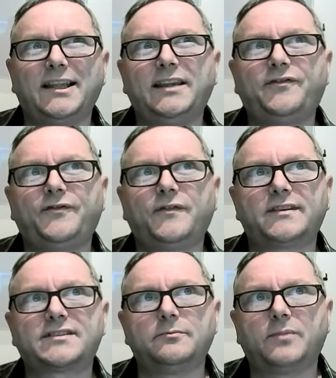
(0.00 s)
if
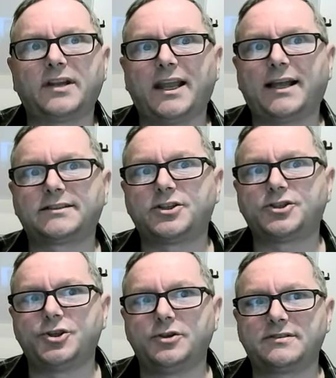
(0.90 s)
somebody had to
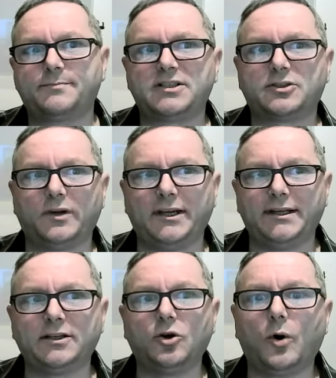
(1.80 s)
choose
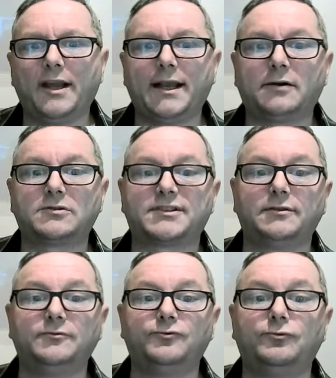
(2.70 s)
between going out
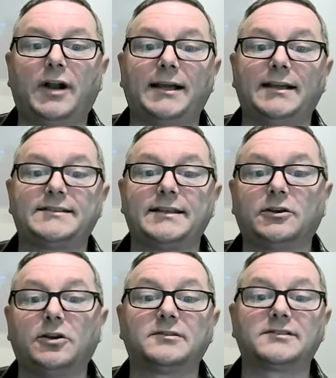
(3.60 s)
and
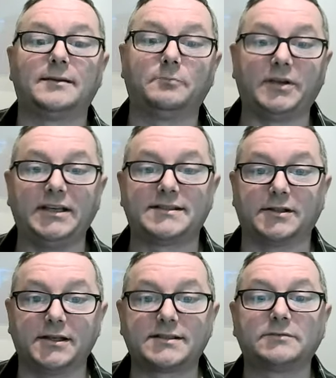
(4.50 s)
writing content
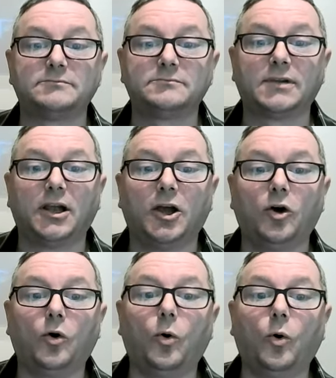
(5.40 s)
pieces
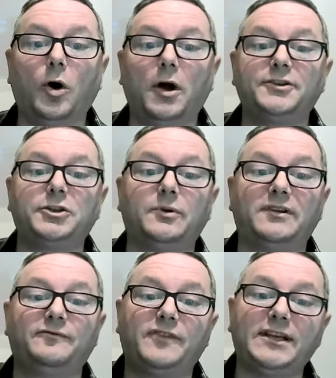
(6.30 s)
or doing